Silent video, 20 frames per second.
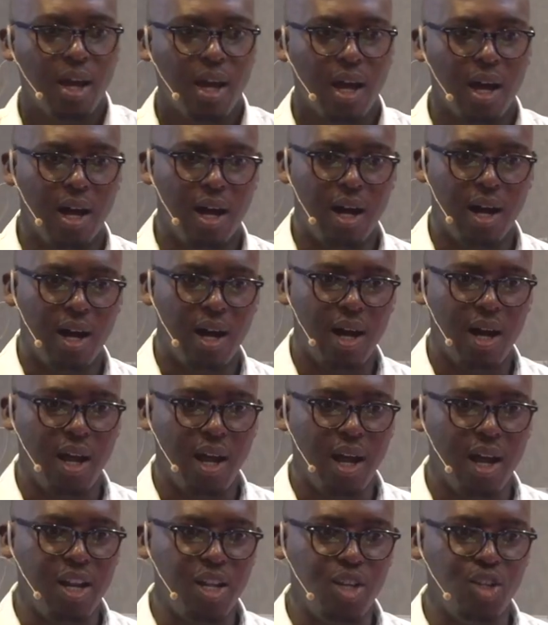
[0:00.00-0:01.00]
uh,
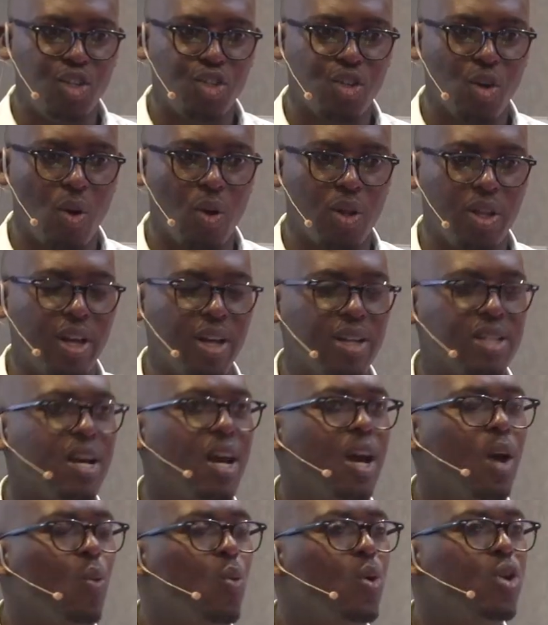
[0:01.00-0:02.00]
and ensure that
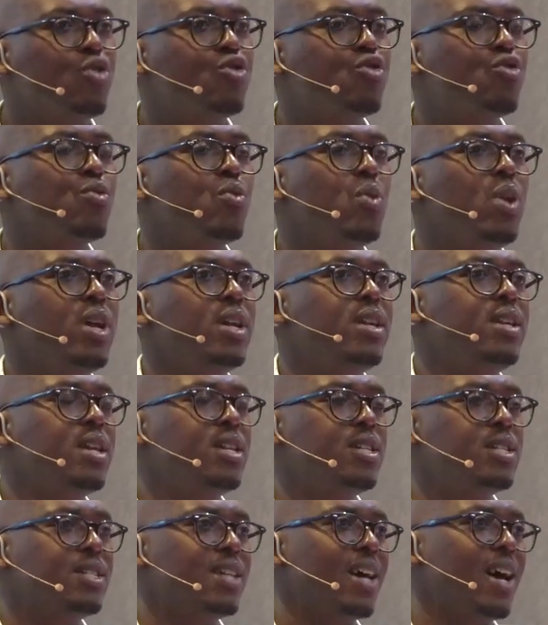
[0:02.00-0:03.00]
we truly
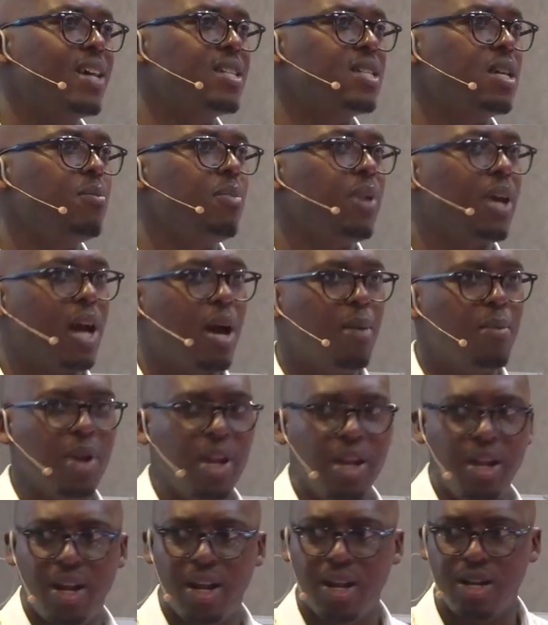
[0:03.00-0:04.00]
digitize and become a
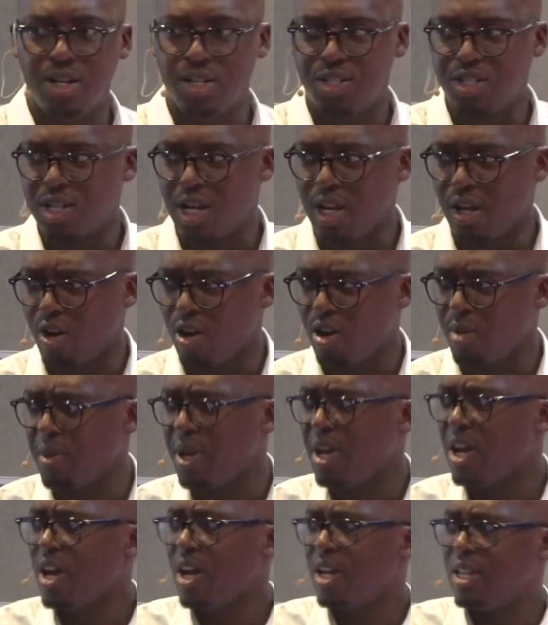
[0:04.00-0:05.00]
leader in digital economy.
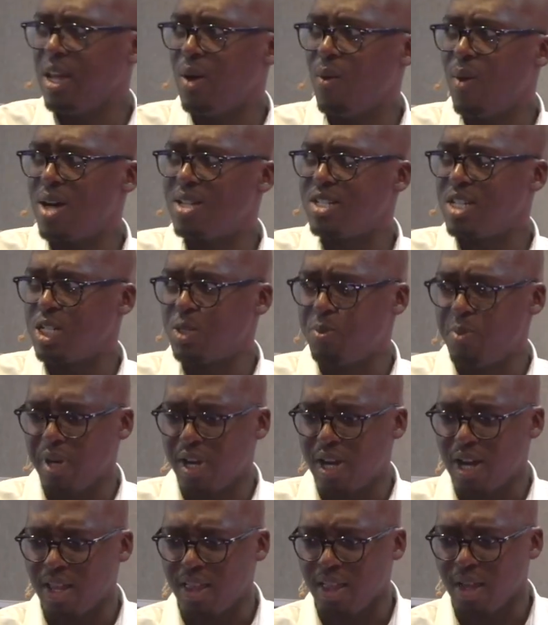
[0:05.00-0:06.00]
There was a
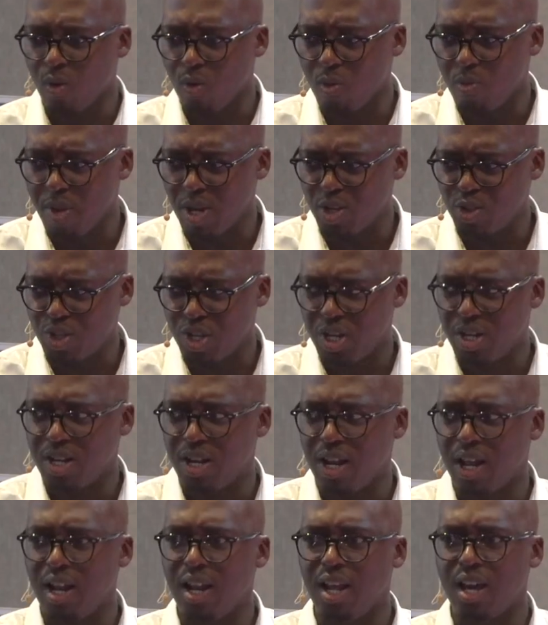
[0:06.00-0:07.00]
speaker, I think, who mentioned it
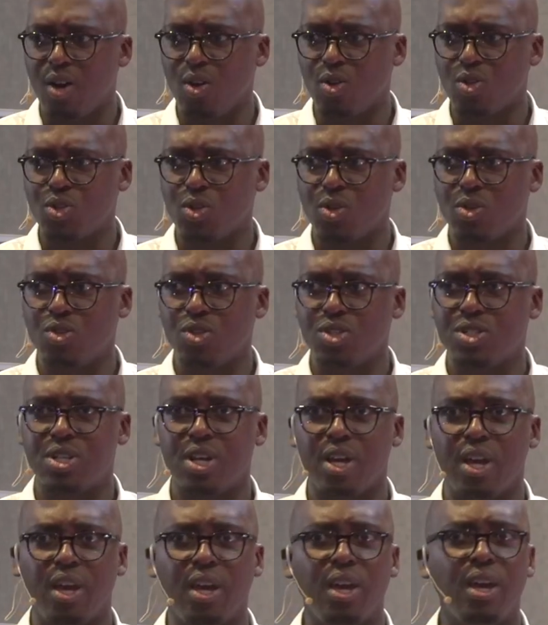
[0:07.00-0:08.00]
earlier also, to
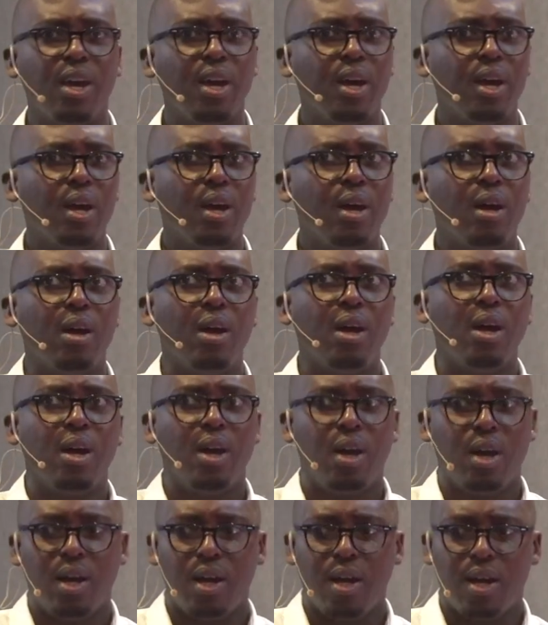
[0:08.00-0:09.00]
say
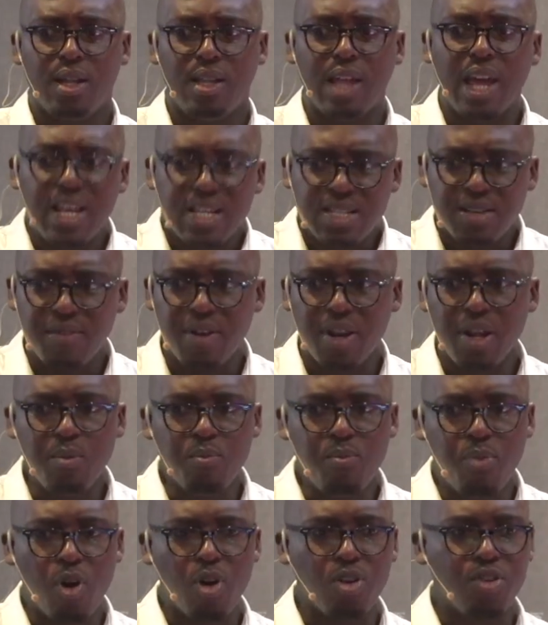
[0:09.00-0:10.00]
there is a very
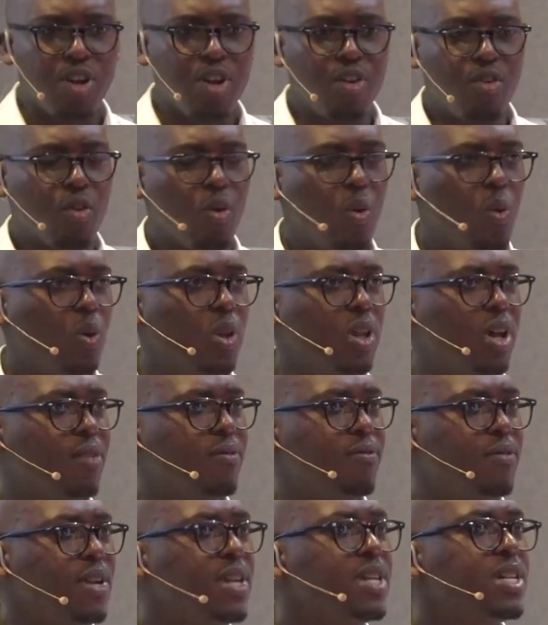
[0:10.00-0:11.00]
important role that
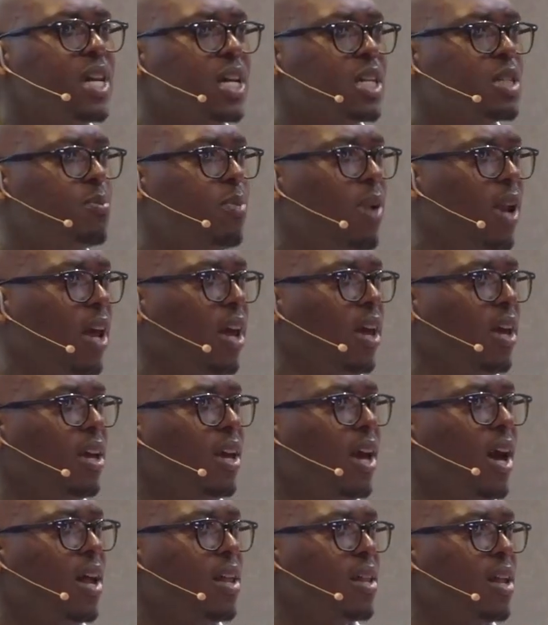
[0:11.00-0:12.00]
fintechs play,
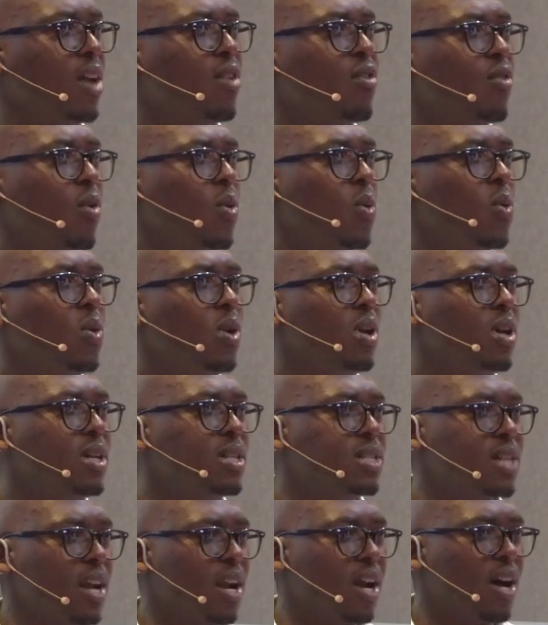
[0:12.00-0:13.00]
and that role
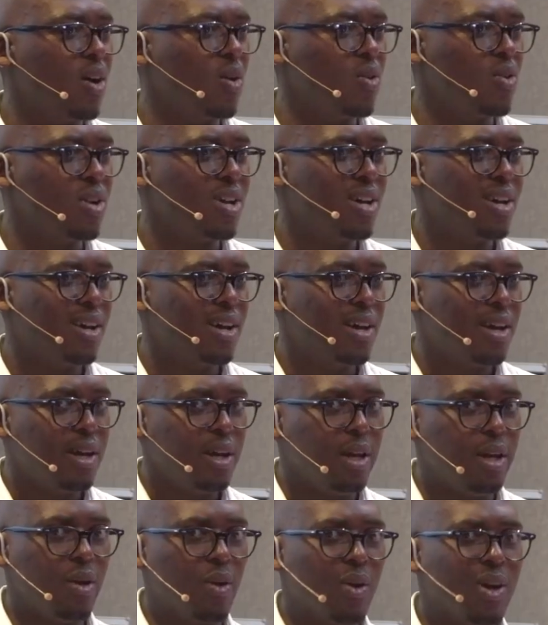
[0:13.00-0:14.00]
is around,
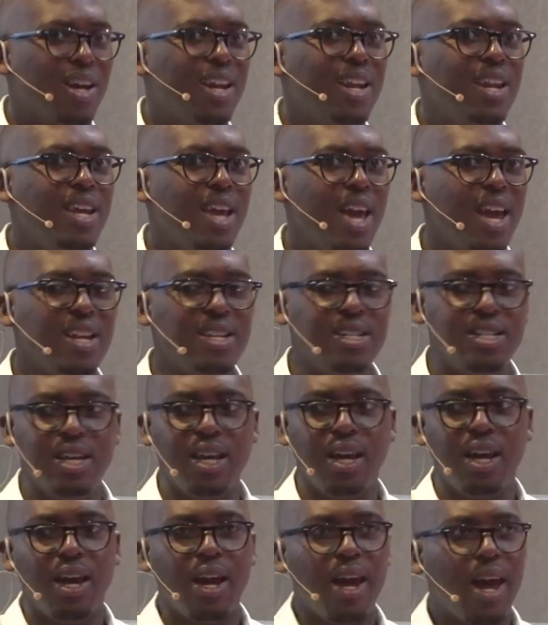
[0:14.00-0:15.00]
you know,
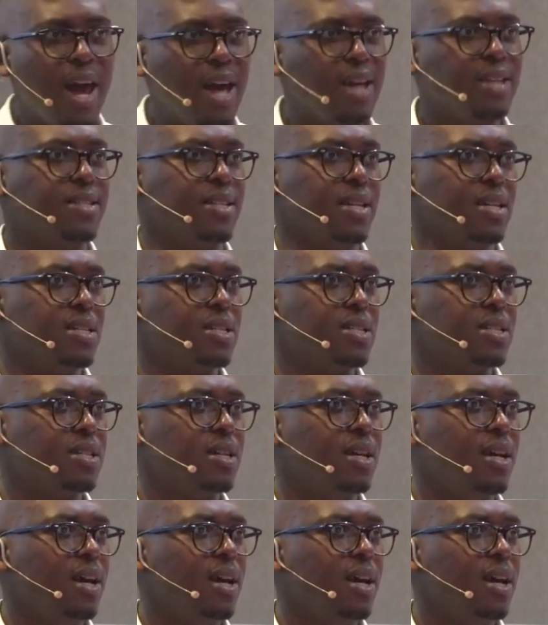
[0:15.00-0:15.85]
creating access.